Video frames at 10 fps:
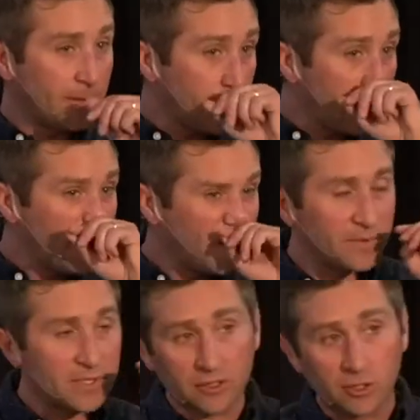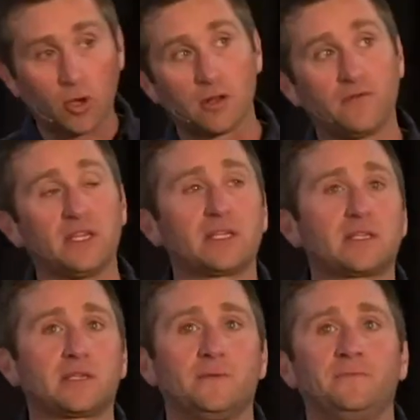I'm telling you all of
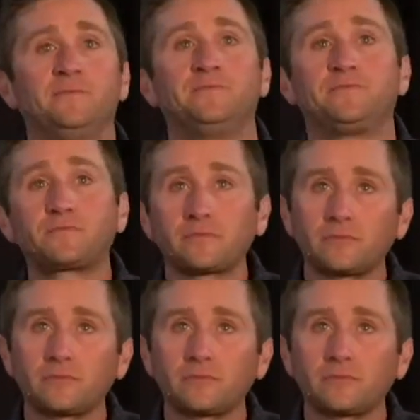this